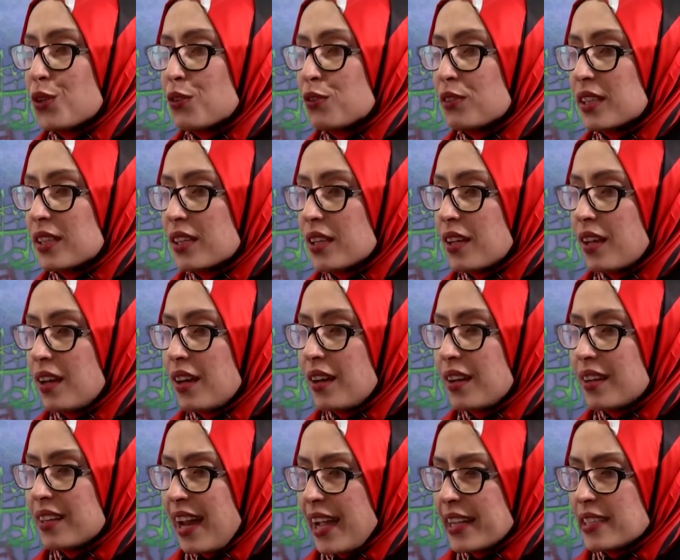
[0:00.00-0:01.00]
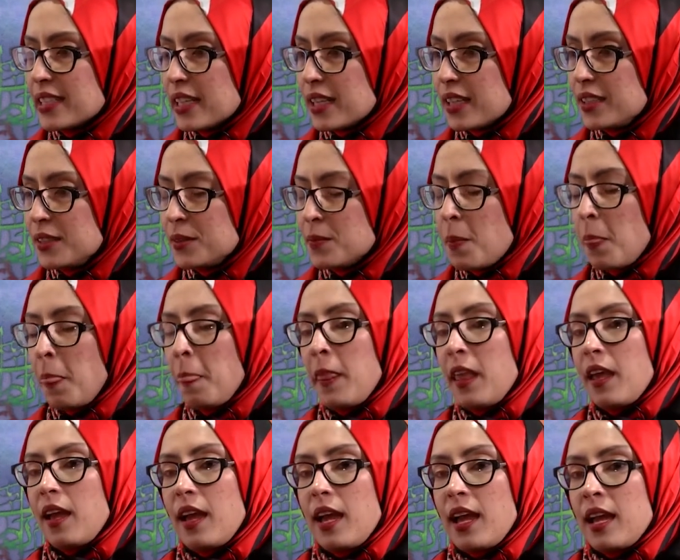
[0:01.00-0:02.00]
of a, uh, an idea.
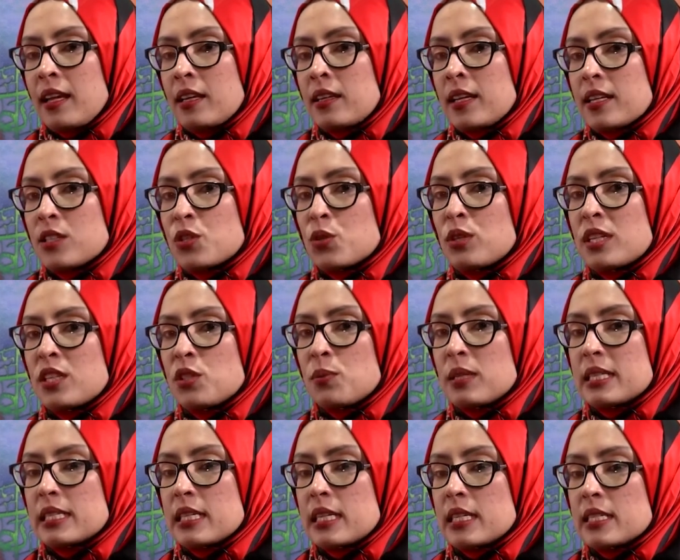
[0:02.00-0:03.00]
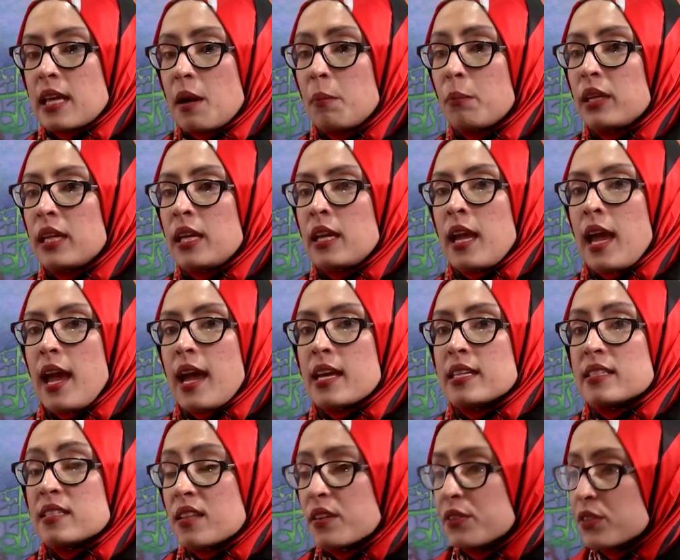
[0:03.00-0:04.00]
And as soon as we see somebody
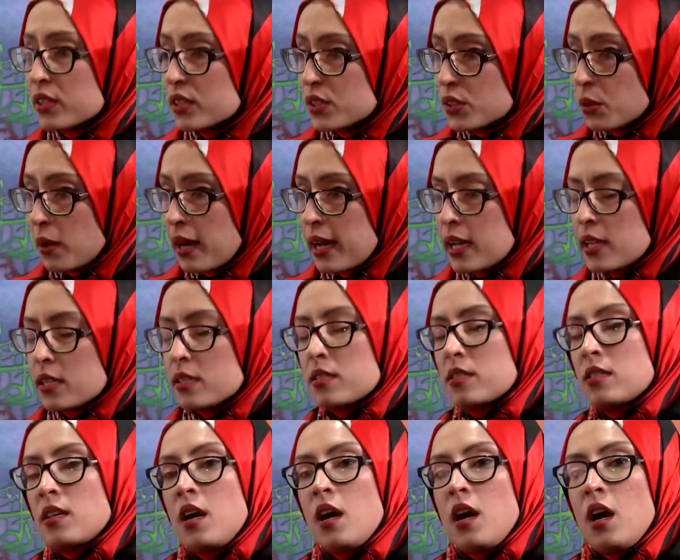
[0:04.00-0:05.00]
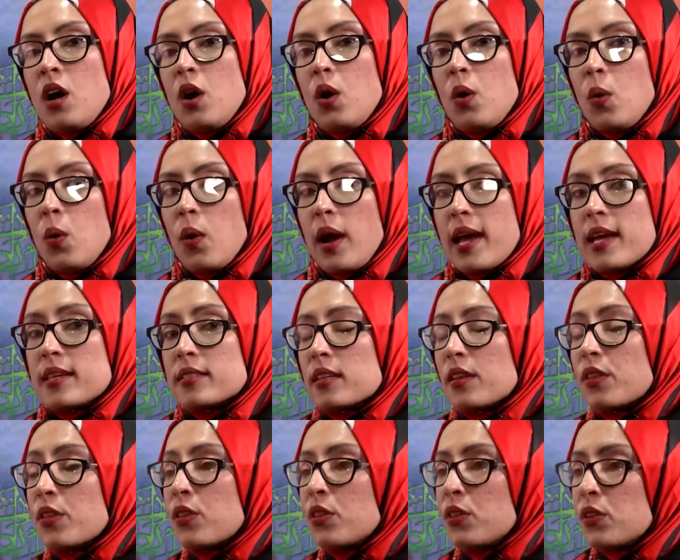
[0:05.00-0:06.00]
as different to us or as a
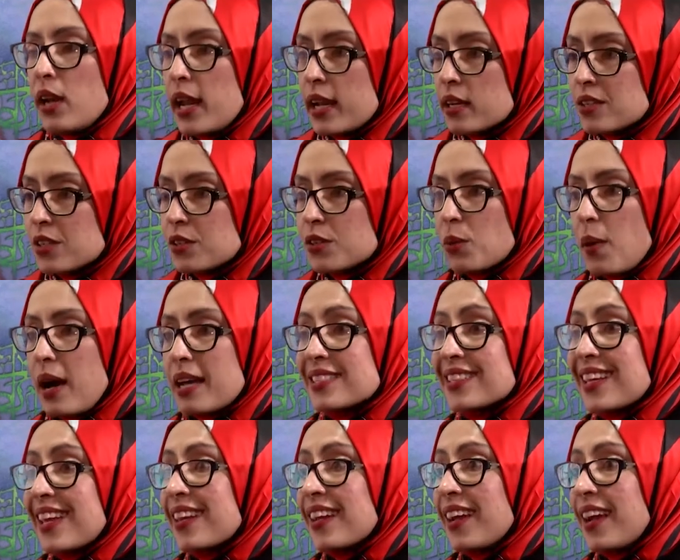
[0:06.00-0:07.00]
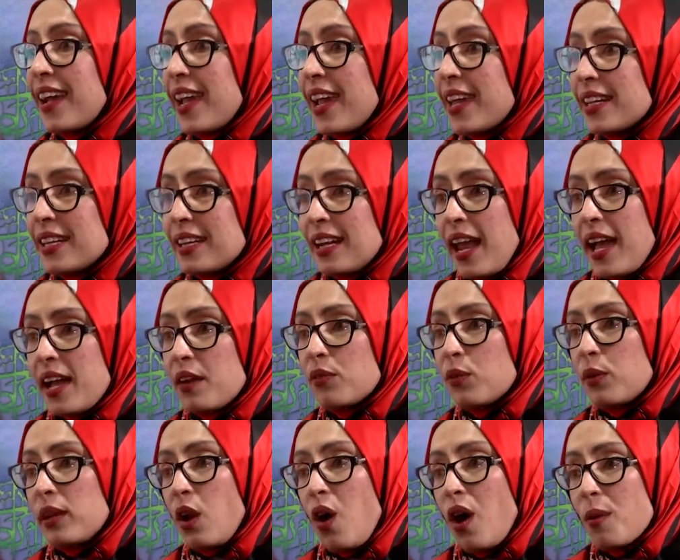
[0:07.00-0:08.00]
threat to us getting ahead in life
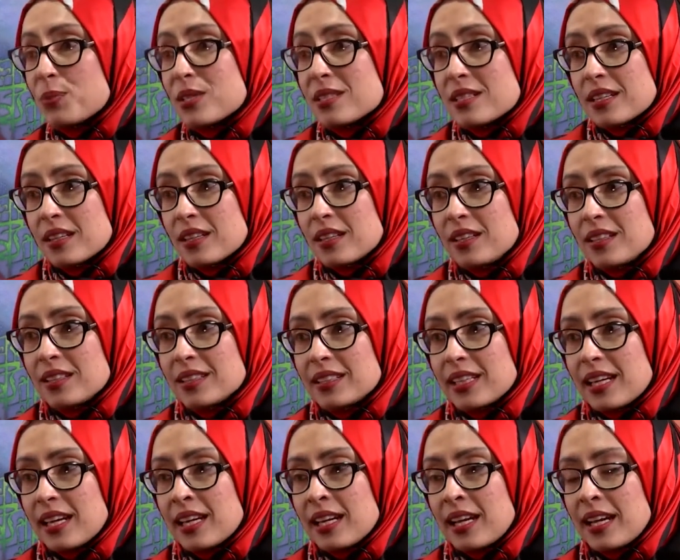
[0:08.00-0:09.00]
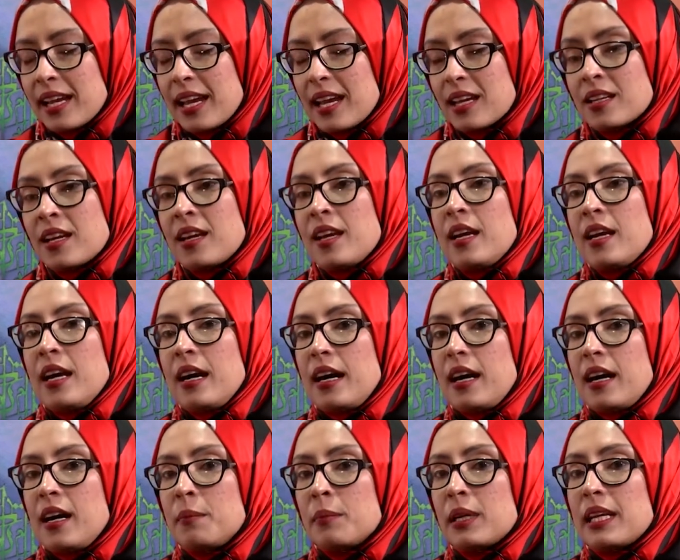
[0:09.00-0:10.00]
or an obstacle in getting ahead,
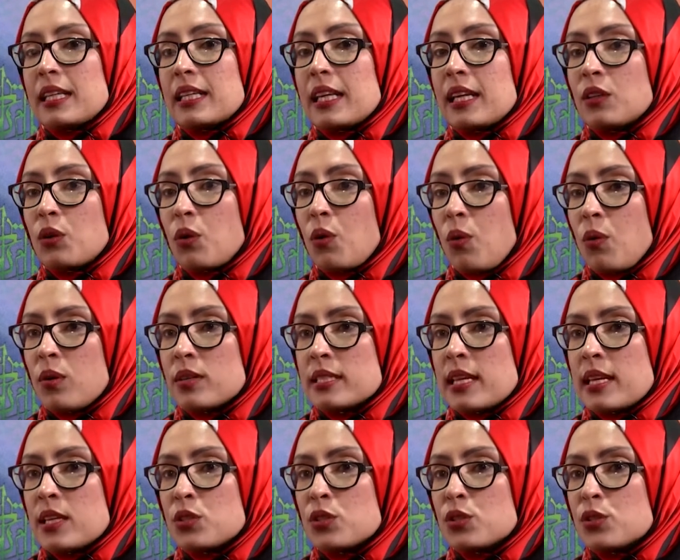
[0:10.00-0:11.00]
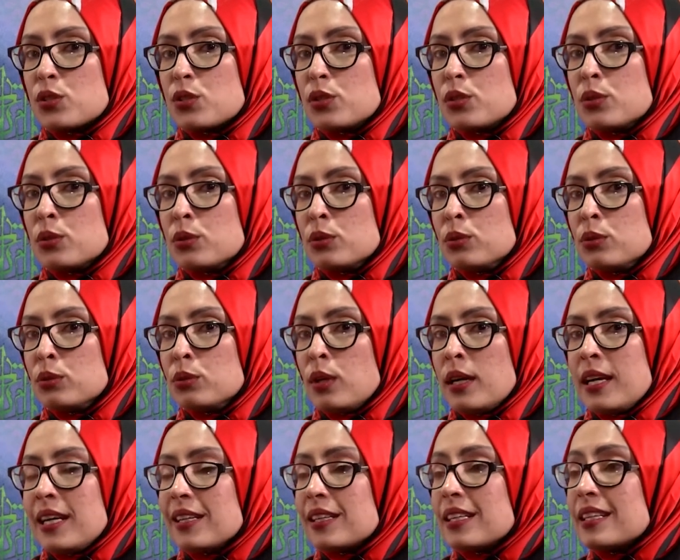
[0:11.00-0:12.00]
um, it can cause us to
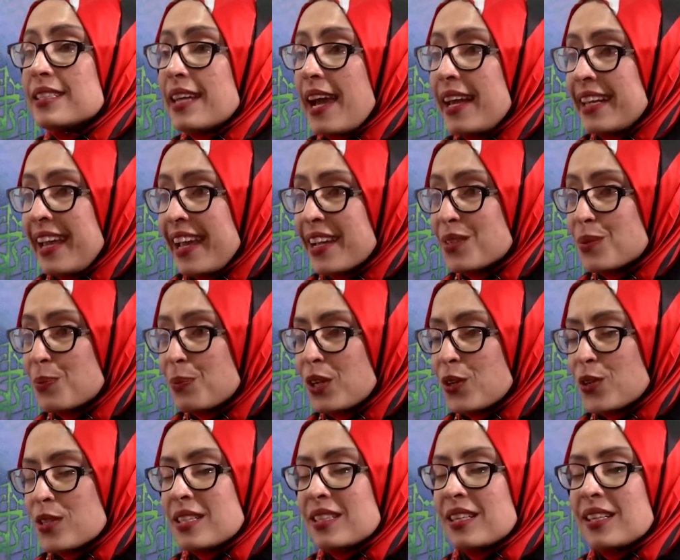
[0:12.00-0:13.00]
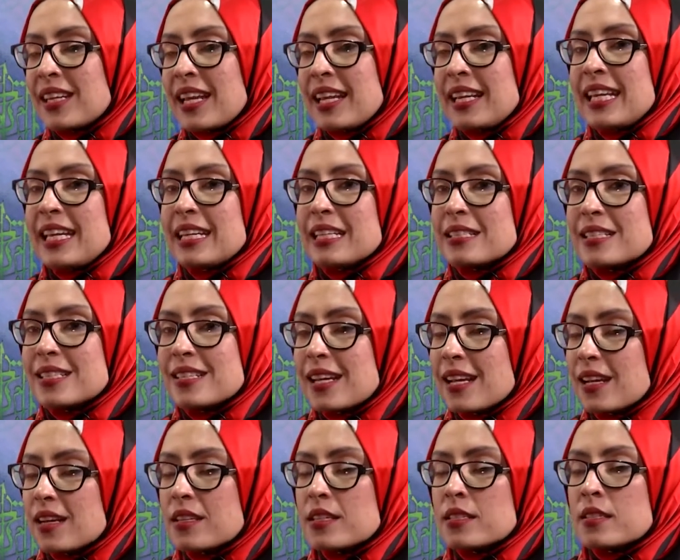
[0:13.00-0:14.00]
retaliate because it really
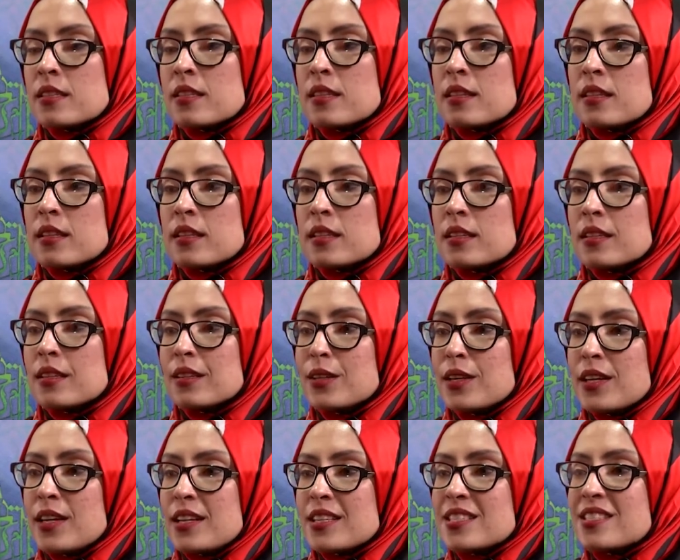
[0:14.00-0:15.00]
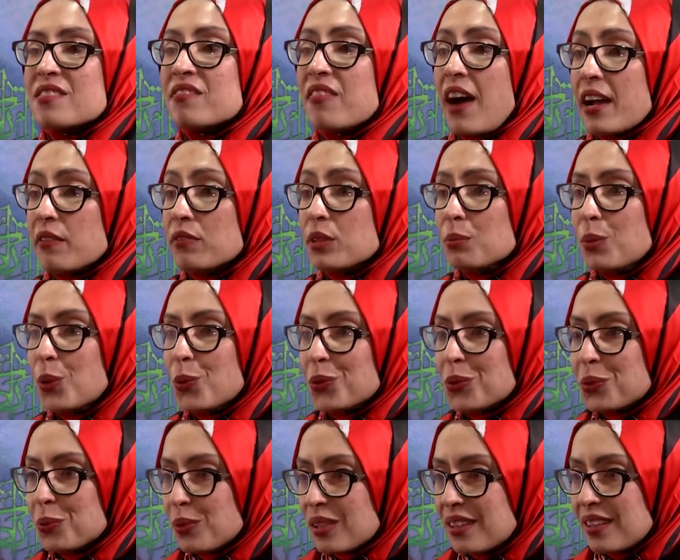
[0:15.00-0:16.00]
triggers the survival
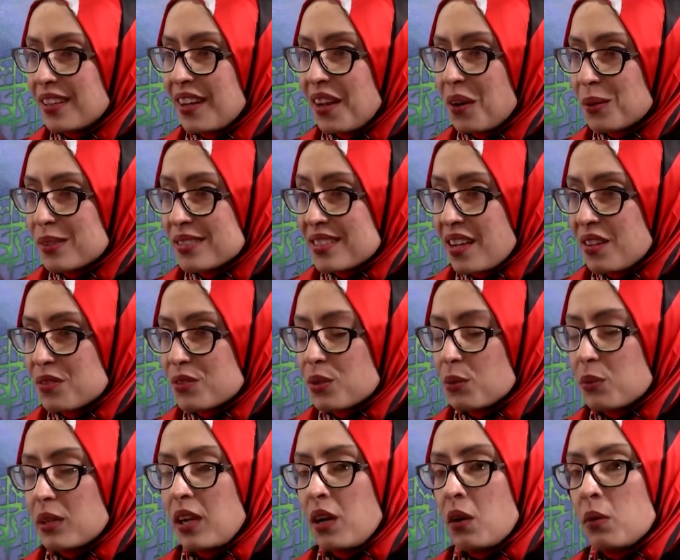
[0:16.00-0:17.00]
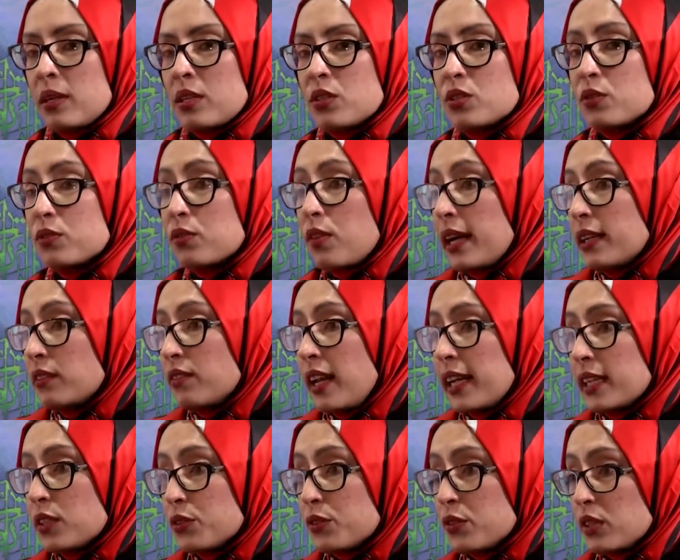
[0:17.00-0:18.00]
mode within mm. ourselves. So we go into fight,
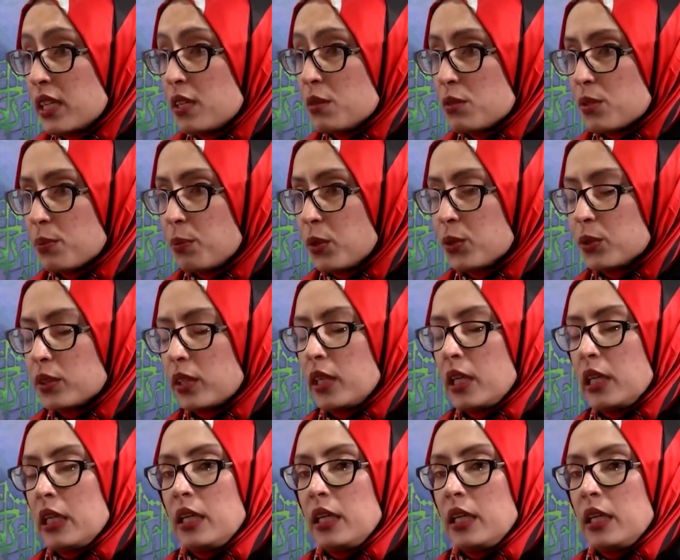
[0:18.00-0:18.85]
flight, or freeze mode.